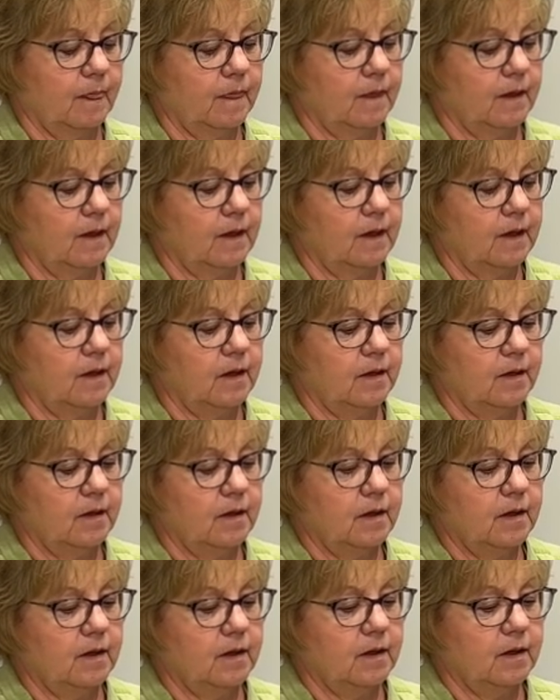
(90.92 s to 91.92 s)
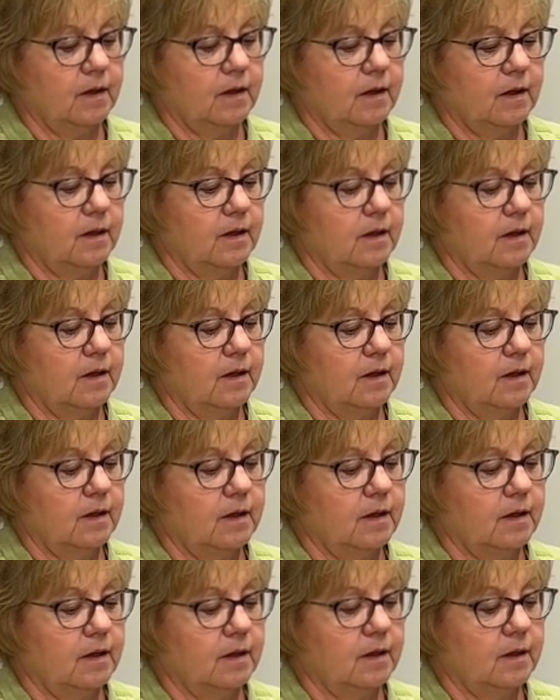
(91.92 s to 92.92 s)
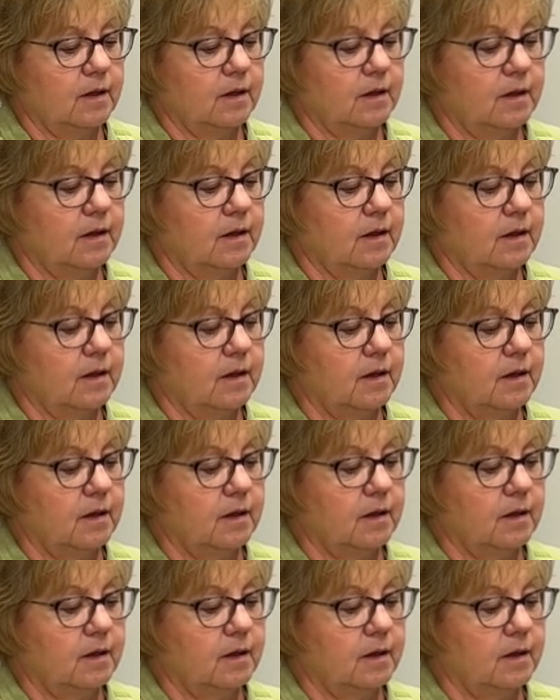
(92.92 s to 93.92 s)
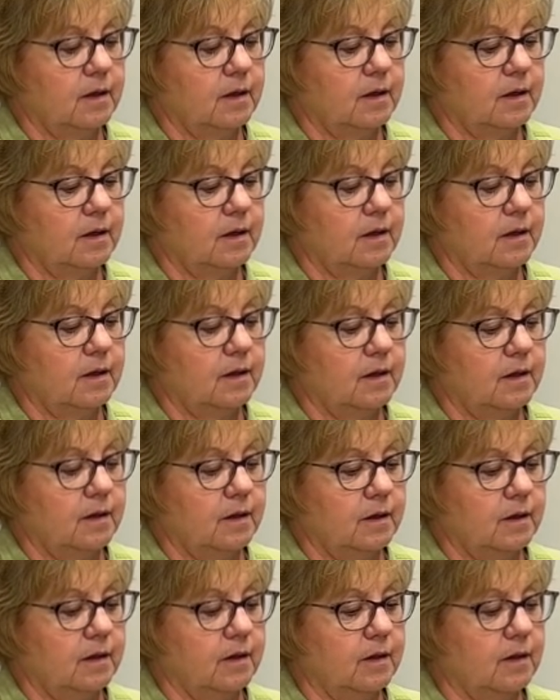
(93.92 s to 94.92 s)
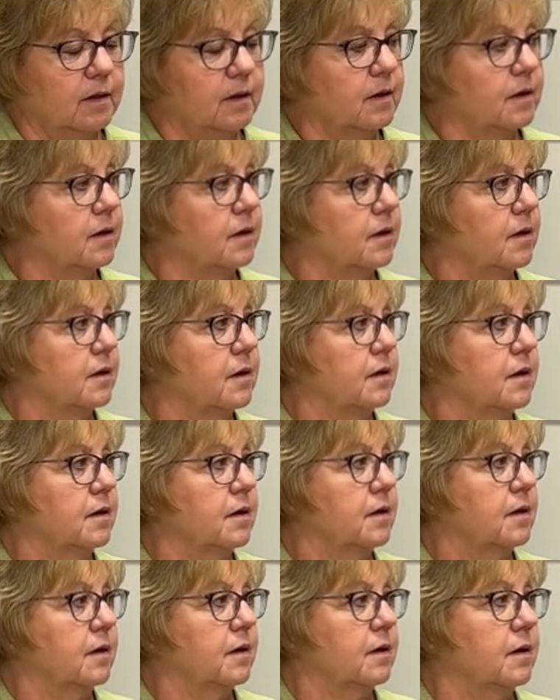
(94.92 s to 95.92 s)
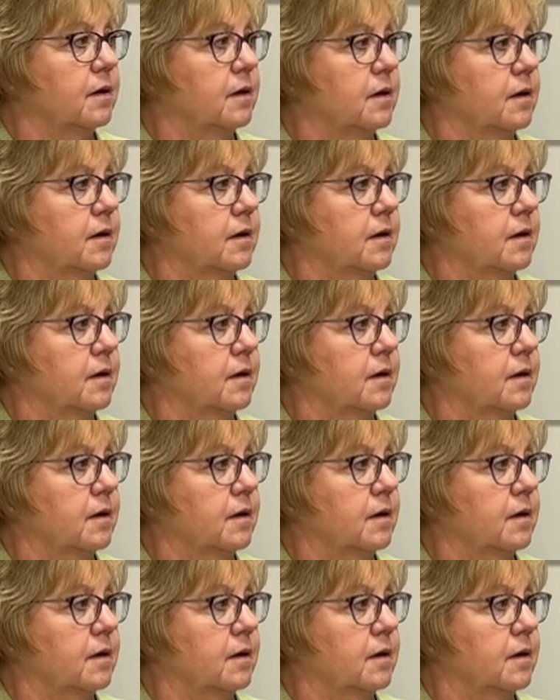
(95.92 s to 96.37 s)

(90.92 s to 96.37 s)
The person shown says nothing.